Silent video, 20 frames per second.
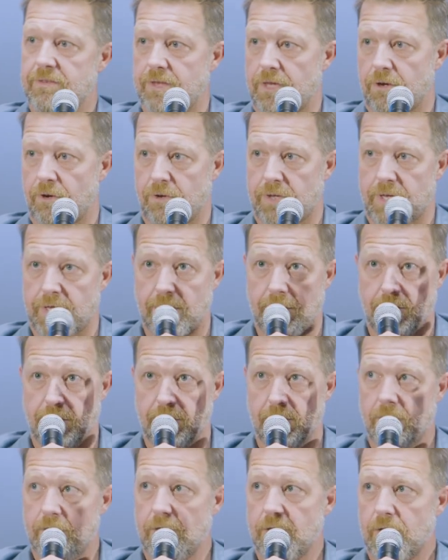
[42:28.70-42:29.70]
singer.
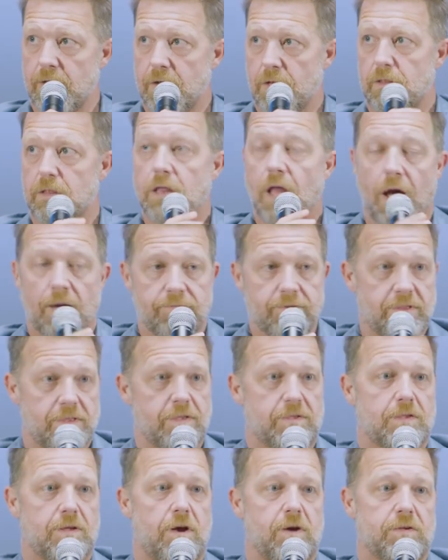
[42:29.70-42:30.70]
He loved
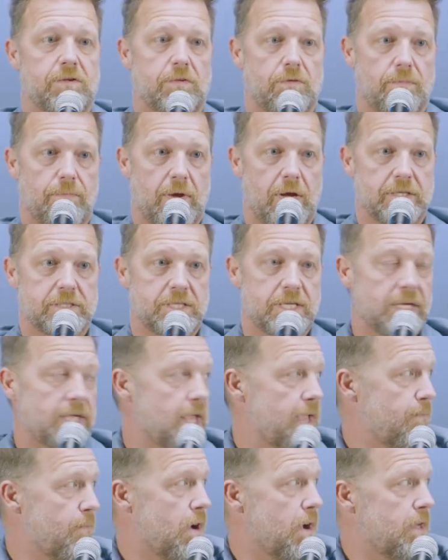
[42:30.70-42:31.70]
the song so much, he
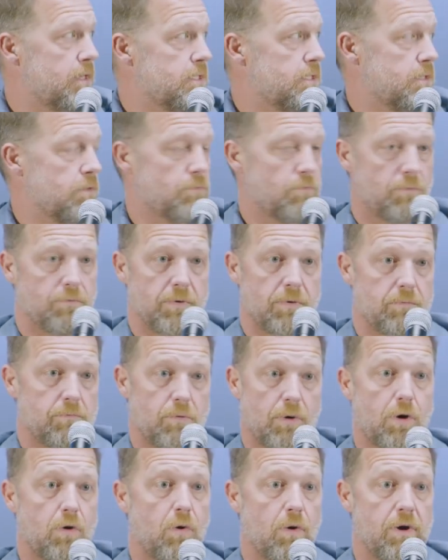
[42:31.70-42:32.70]
came on to re
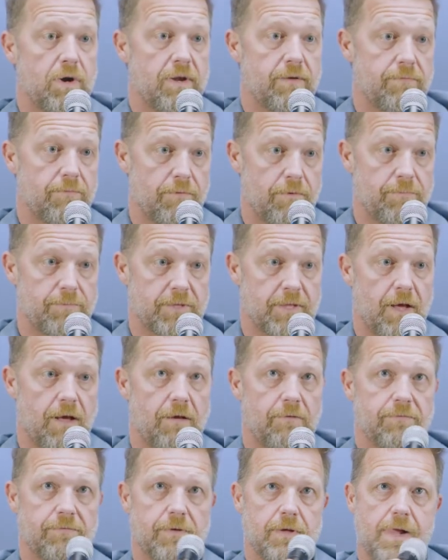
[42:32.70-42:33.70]
record it for
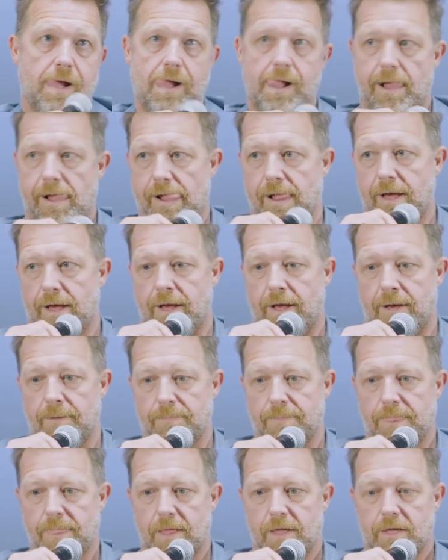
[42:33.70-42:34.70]
himself.
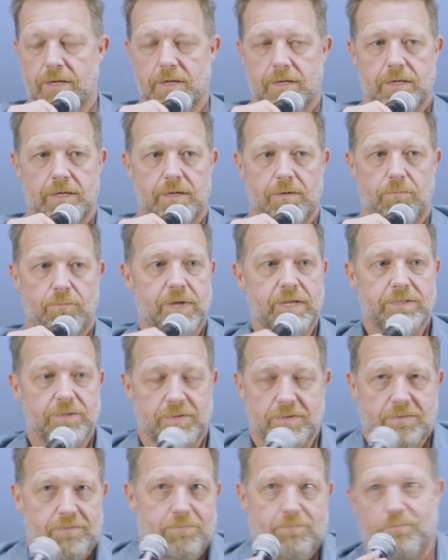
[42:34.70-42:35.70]
Um, we
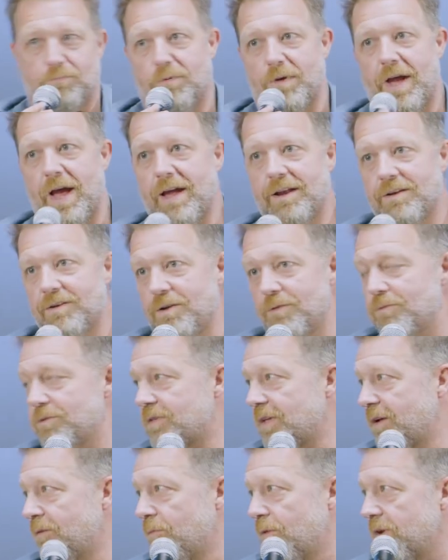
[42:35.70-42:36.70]
just, I don't know, it
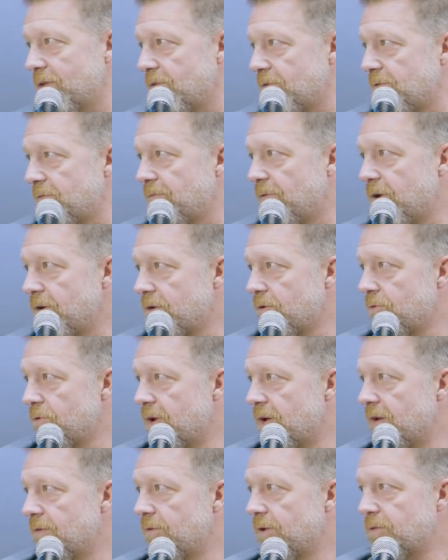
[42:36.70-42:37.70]
was like one of those fun
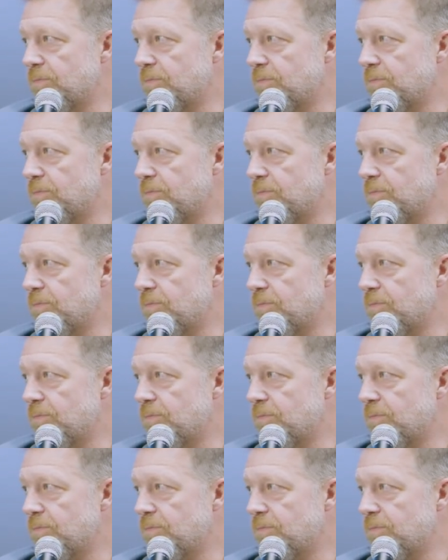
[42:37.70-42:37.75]
creative